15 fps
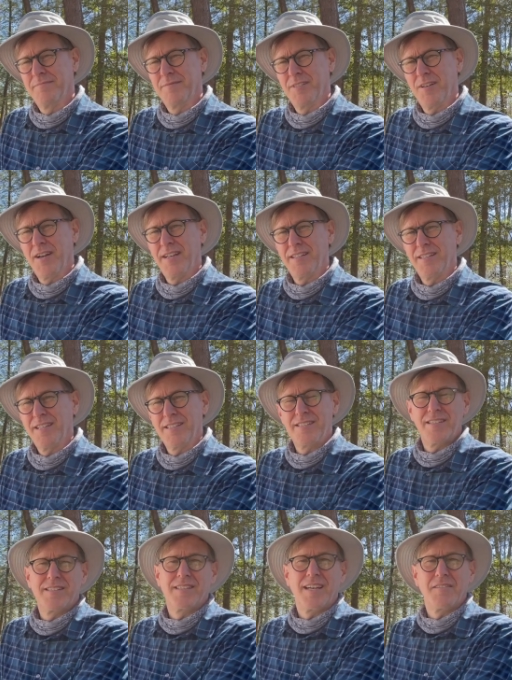right, let's
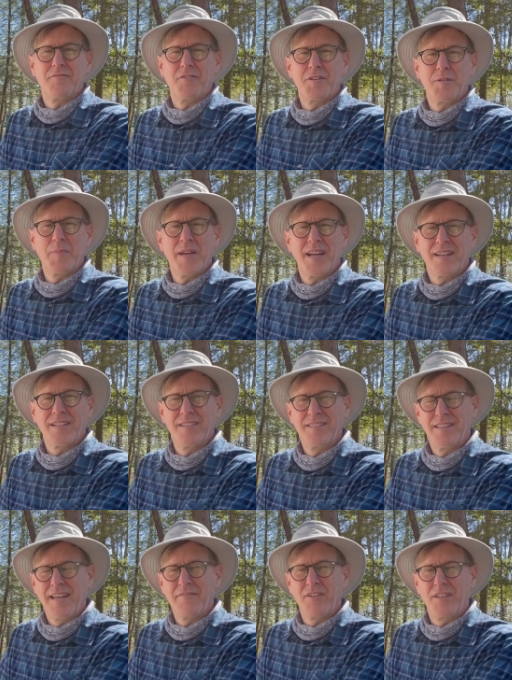decide front to back, level.